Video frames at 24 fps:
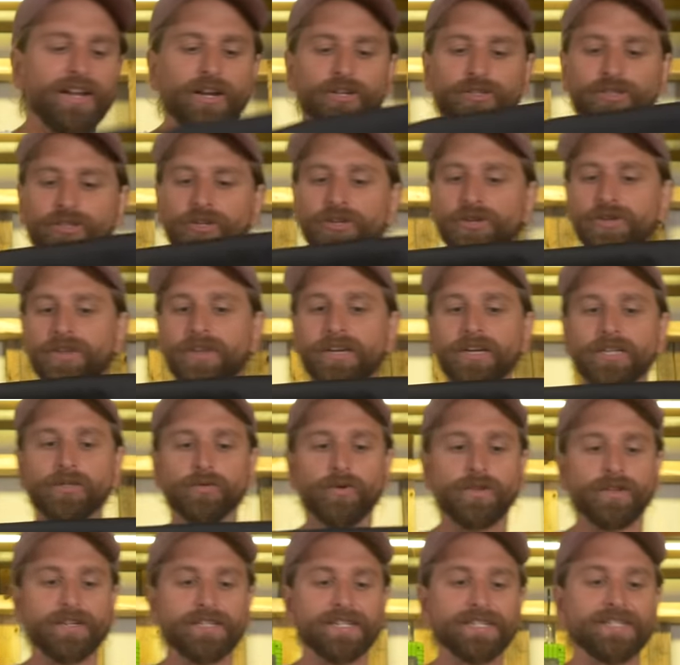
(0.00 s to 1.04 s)
I'll show you this
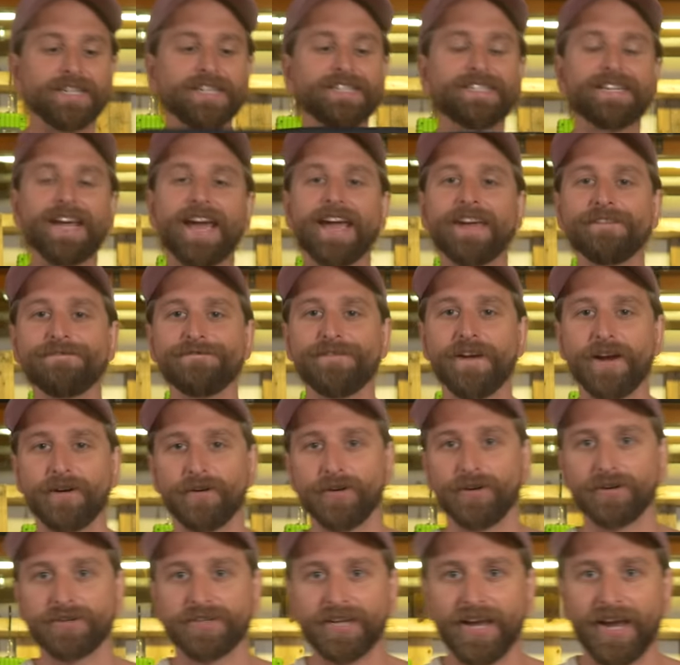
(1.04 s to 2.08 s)
one. This is the
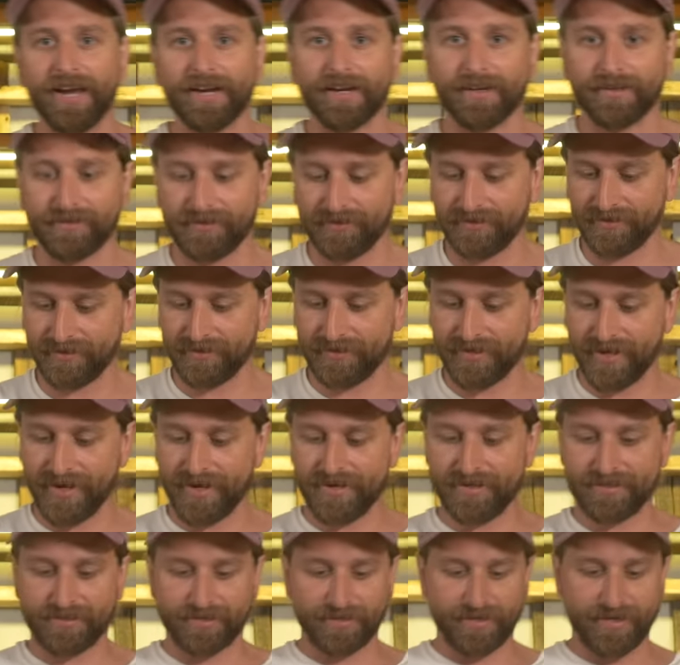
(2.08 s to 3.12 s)
Dayfarer Tech
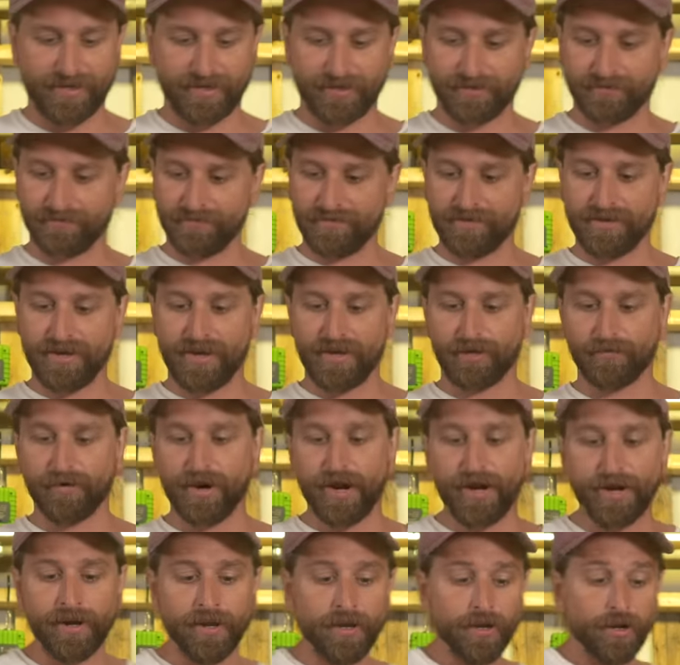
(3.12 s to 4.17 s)
Day Sling thing,
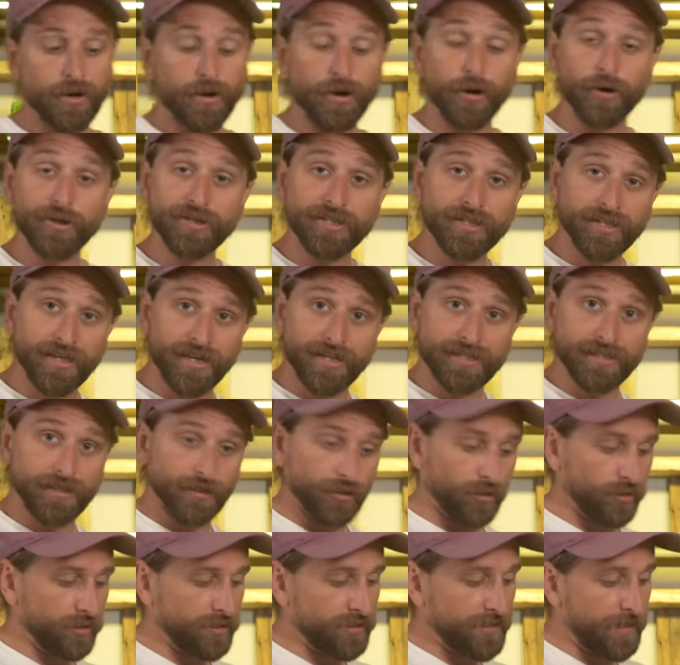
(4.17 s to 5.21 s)
right? Notice this
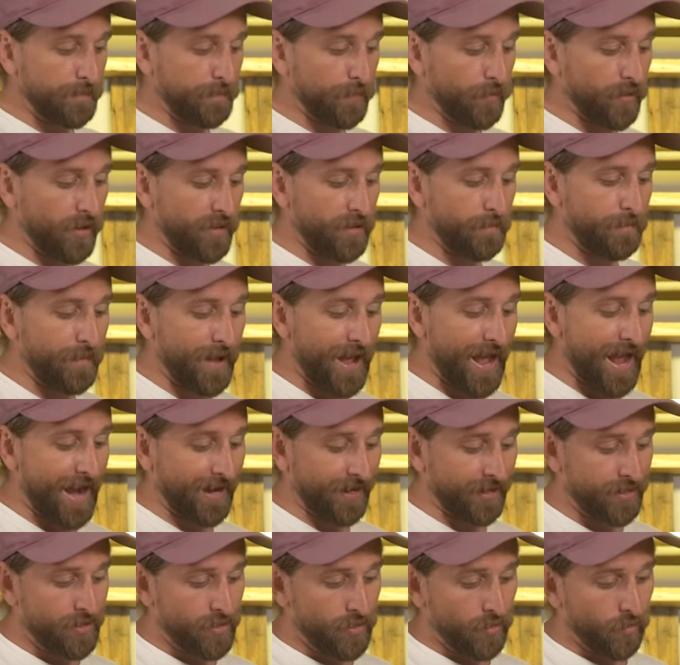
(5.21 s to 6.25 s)
little zipper on the
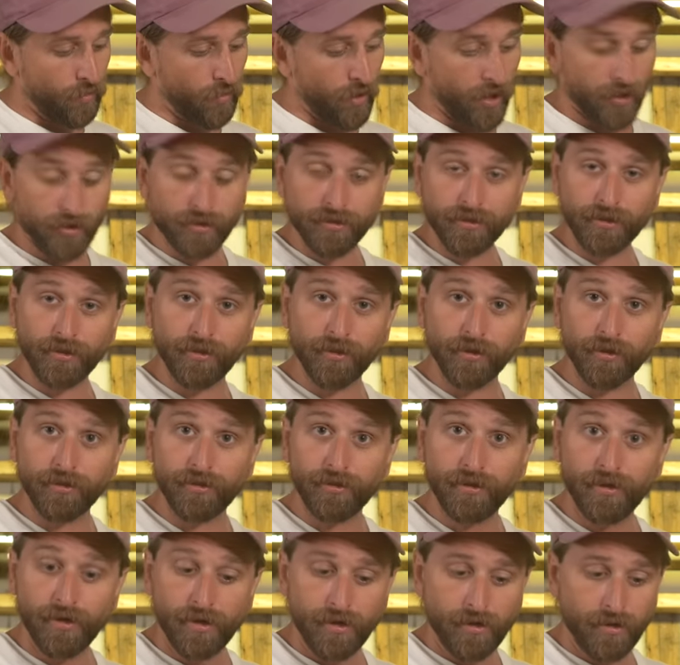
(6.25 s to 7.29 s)
back, water sealed,
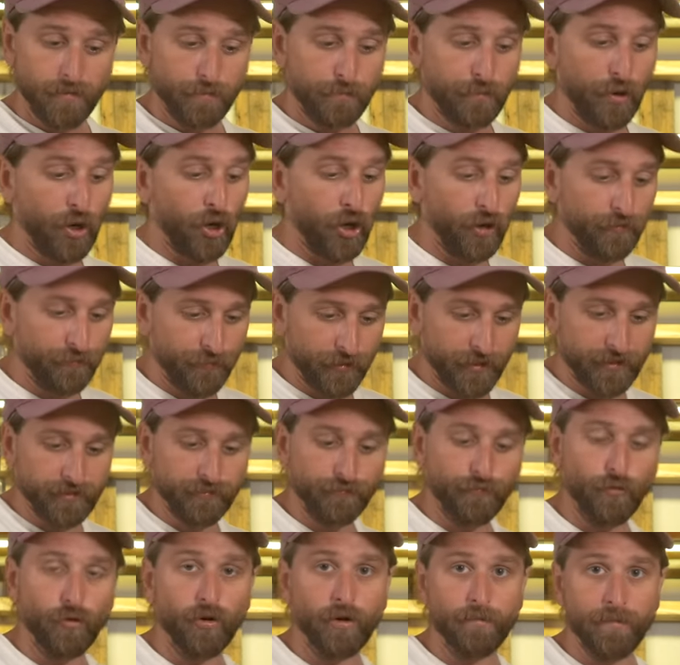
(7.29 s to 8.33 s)
perfect
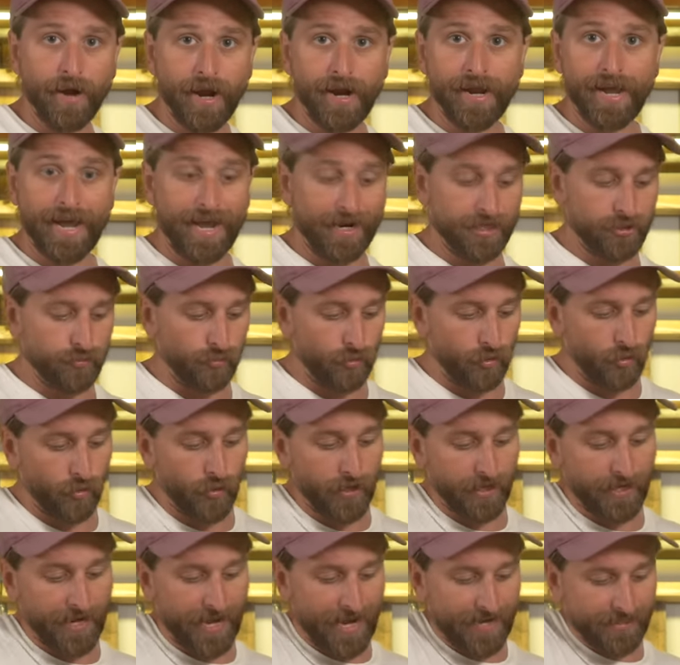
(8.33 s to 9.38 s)
for my actual
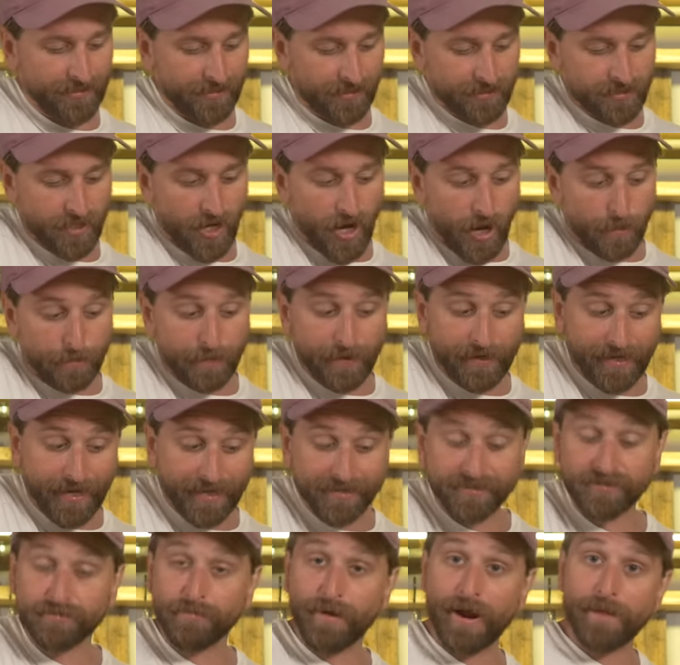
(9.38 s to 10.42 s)
quick access. Up
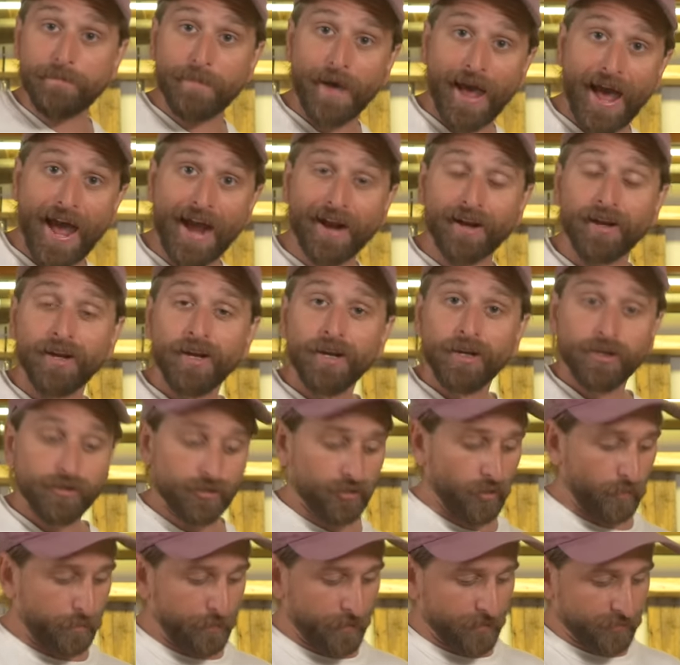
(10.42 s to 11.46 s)
against my back,
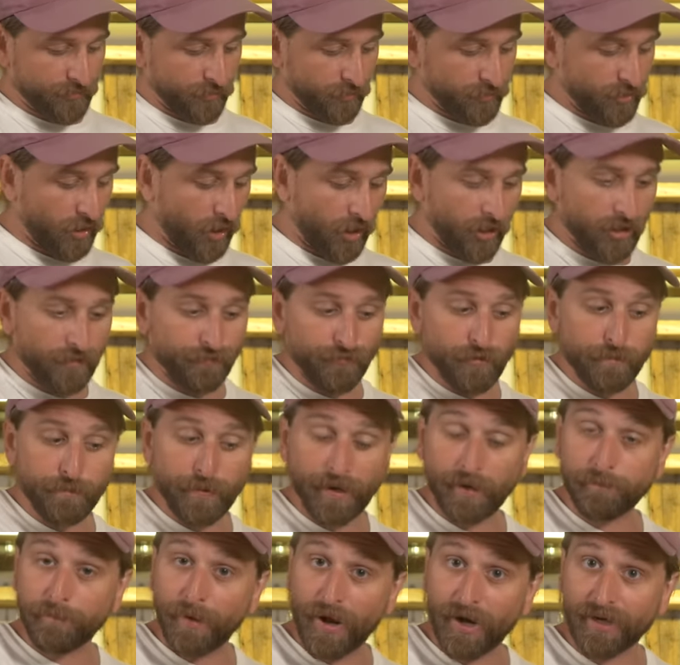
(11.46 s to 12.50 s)
so it's harder for
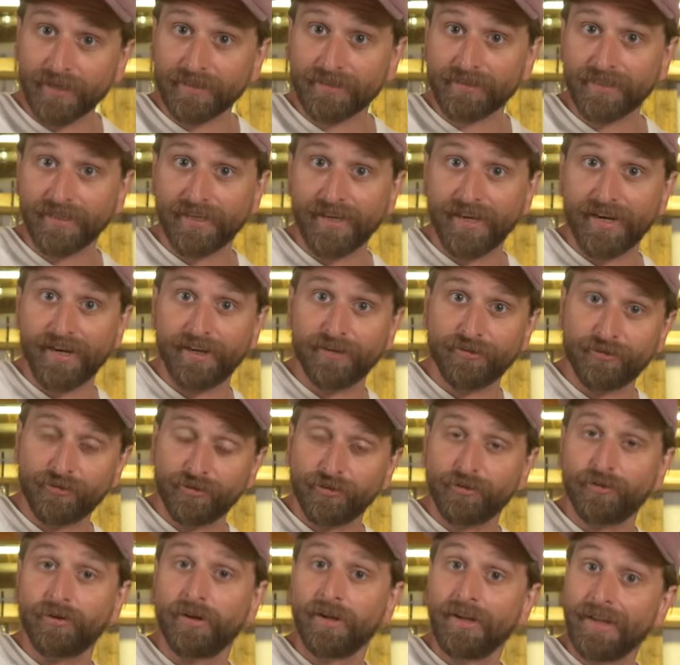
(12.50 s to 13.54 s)
pickpockets to get
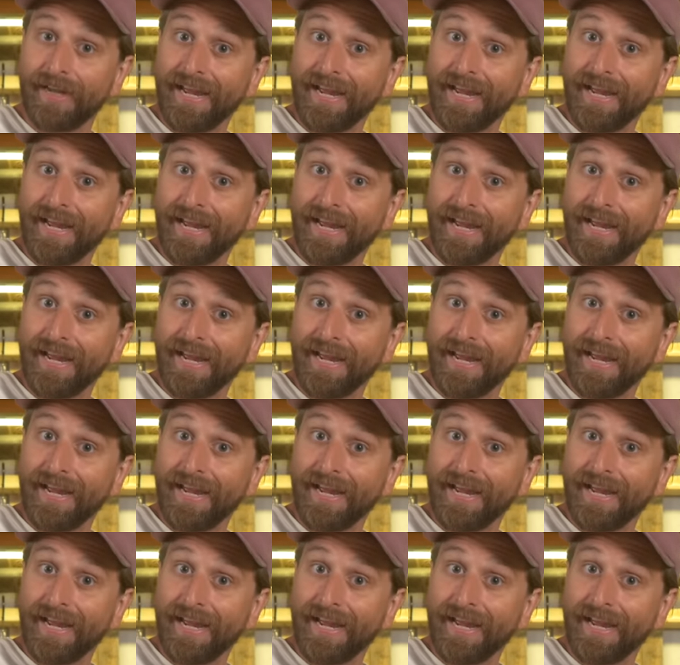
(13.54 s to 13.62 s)
into.